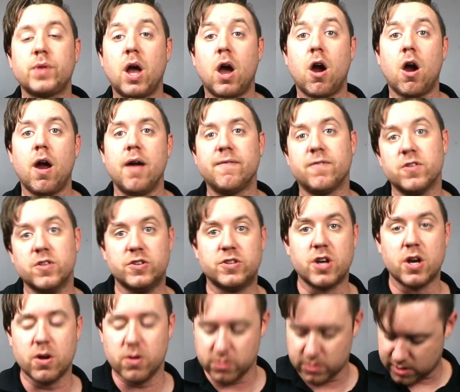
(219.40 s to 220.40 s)
Alright, for the
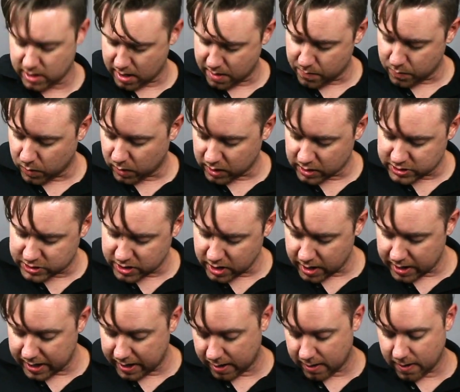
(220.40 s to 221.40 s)
tones, we're going to
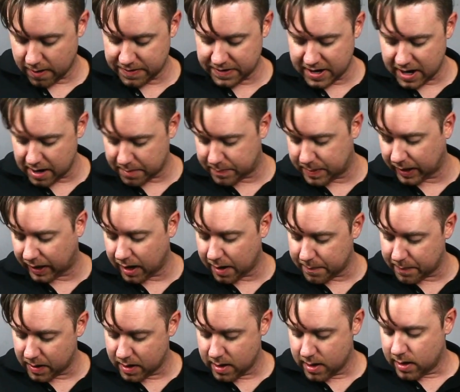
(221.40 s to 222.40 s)
start here on the neck
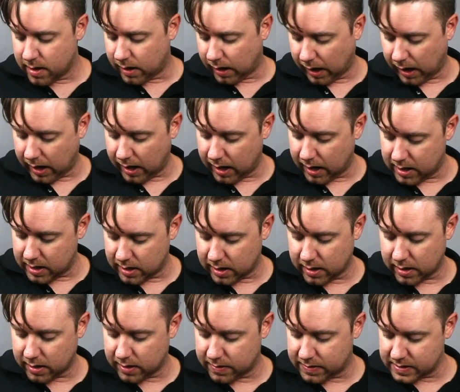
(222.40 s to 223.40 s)
pickup, and
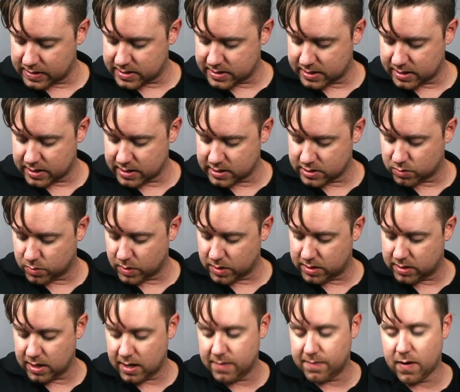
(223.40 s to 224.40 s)
this is
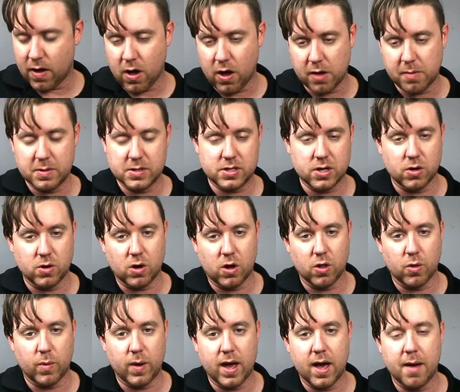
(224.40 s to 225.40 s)
with the volume and tone
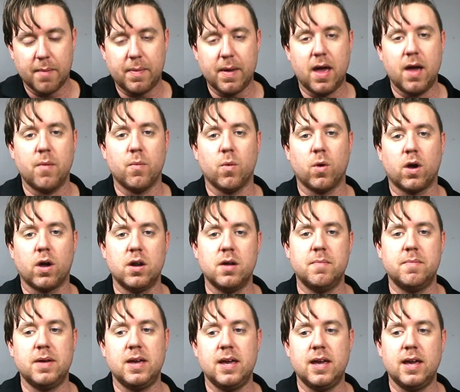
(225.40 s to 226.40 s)
all the way up, and we're going to
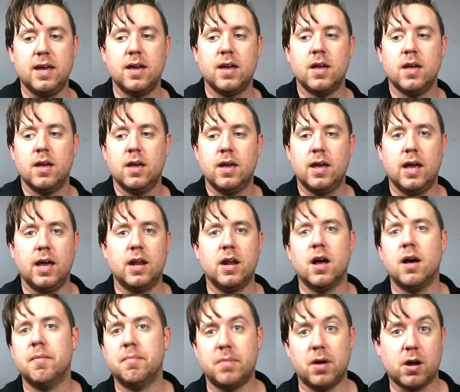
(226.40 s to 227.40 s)
be in
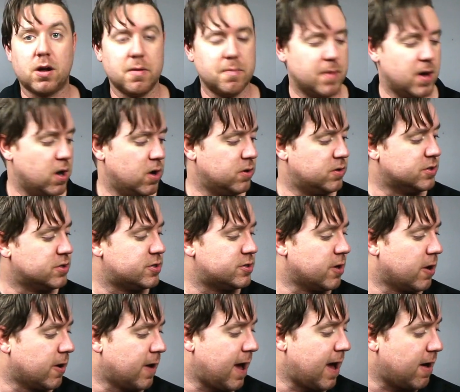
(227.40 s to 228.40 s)
humbucking mode to
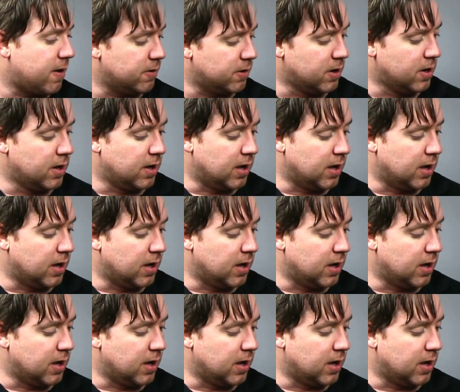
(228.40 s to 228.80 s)
start out,